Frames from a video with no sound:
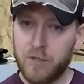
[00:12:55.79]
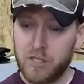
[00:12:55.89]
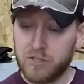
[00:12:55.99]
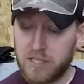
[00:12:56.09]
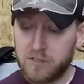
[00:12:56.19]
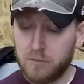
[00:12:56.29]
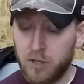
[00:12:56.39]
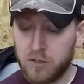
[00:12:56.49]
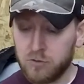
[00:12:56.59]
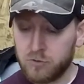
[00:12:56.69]
because as the
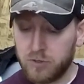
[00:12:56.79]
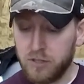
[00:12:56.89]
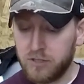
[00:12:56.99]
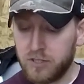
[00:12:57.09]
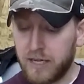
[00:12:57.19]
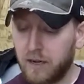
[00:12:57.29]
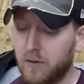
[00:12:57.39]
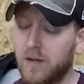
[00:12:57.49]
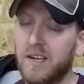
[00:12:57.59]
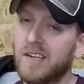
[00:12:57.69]
models release now,
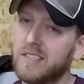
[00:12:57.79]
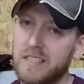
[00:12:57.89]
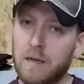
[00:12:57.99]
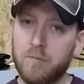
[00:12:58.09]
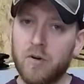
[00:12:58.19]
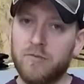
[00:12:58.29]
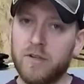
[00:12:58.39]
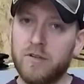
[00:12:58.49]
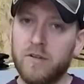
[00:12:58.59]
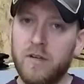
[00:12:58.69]
it's not
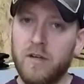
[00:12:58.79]
perfect.